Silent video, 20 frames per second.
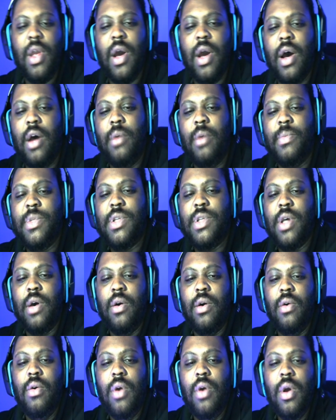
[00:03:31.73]
Um,
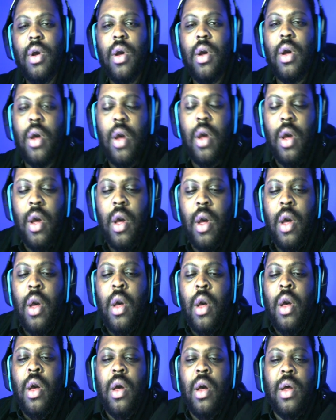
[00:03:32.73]
so
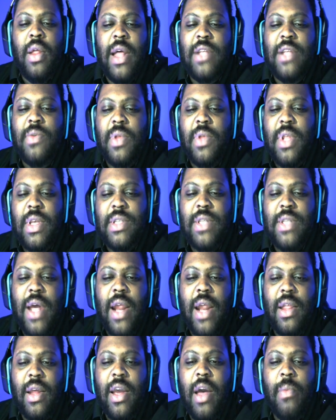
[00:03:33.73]
that's what this
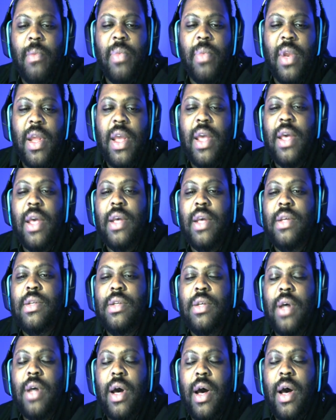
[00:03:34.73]
side of the company
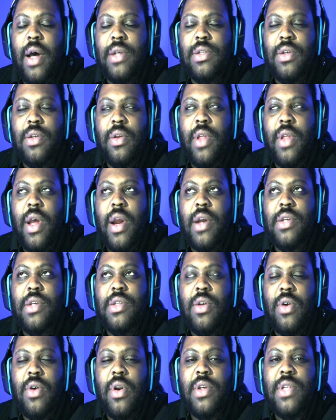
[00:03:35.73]
is. Uh, so there's
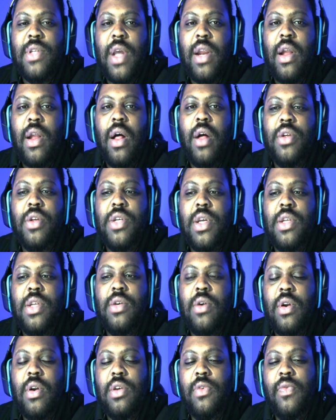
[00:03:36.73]
Taronis Technology,
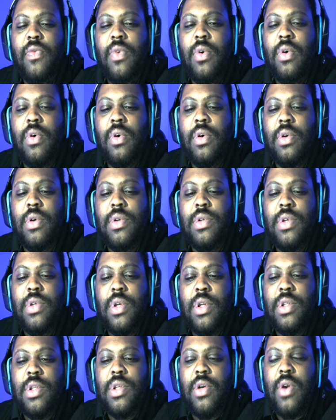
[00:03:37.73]
Taronis Fuels,
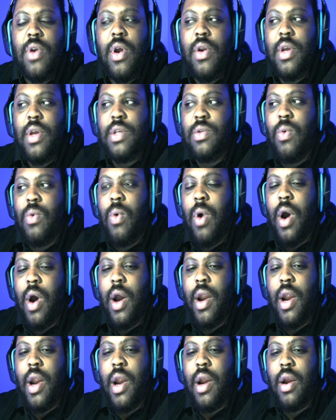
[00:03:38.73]
Taronis
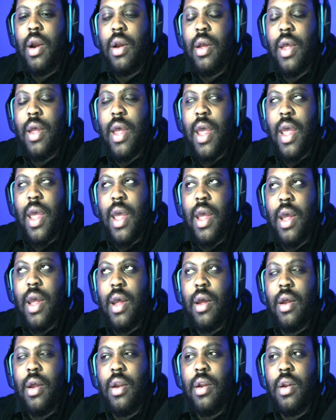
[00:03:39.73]
Water,
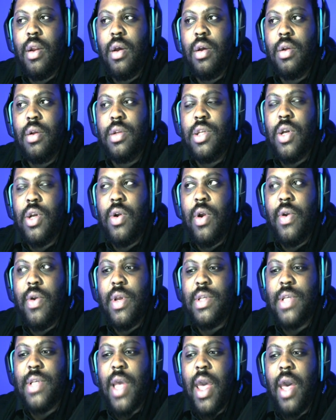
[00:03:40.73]
and
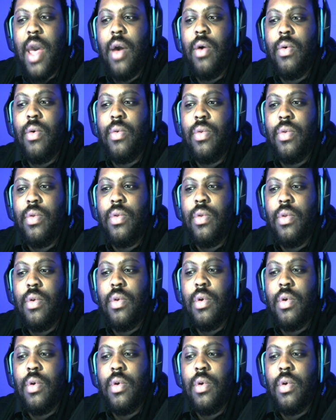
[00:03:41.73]
Taronis Health.